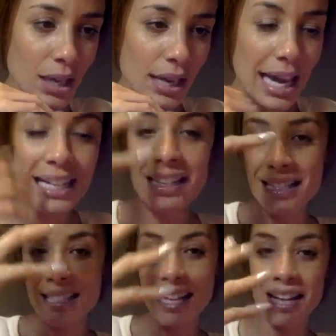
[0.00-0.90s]
And in the
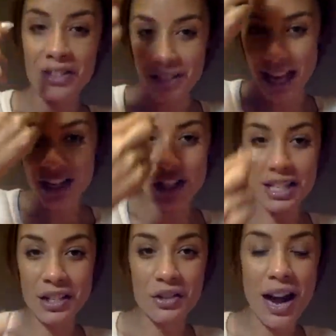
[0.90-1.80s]
sun, there's actually
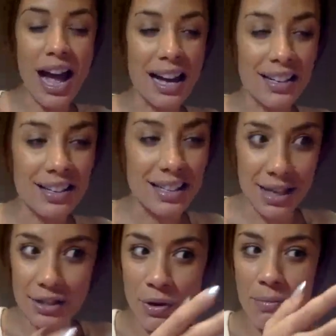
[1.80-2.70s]
a crack.
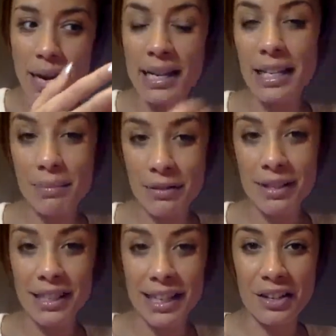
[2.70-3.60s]
It's reminding me
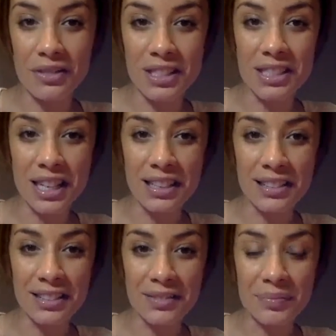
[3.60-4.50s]
right now of the
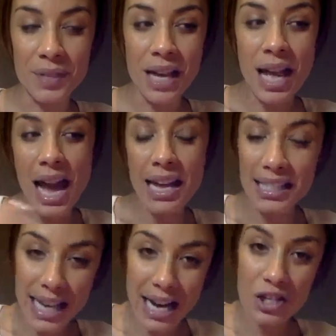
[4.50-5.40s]
sun.
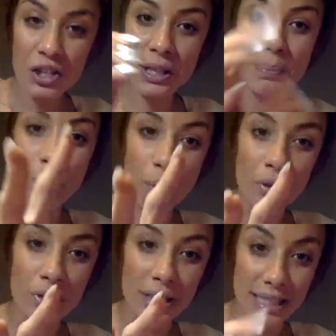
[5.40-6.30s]
And it's actually a
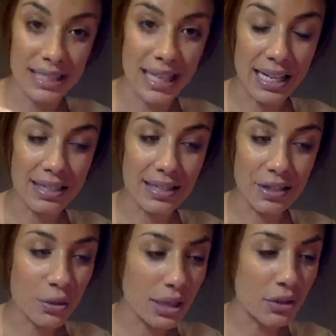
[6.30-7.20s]
portal in a sense.
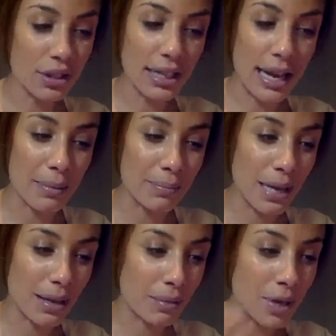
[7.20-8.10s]
You can look it up.
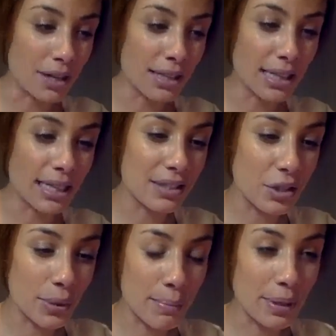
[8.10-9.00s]
I'm not going to get
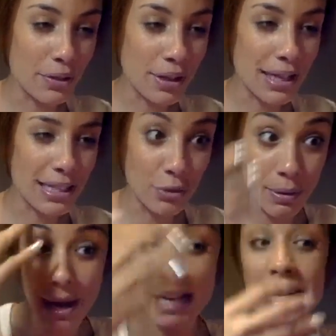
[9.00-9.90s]
into it. But it's
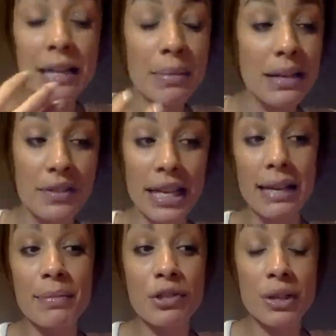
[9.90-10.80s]
reminding me of the
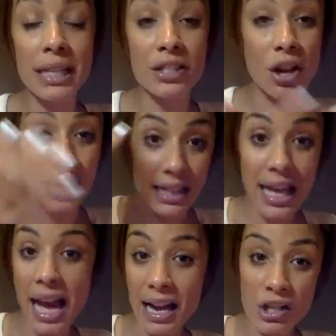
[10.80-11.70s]
imagery I saw. In
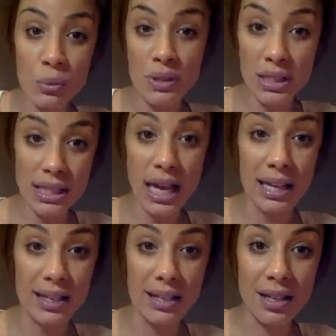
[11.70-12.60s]
the actual
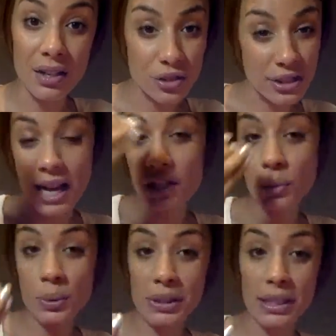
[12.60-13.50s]
sun, there's
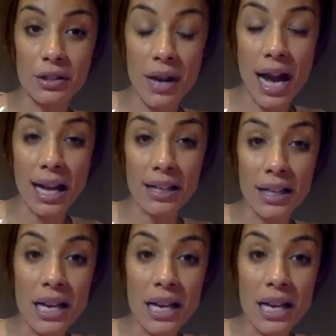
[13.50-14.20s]
actually a crack.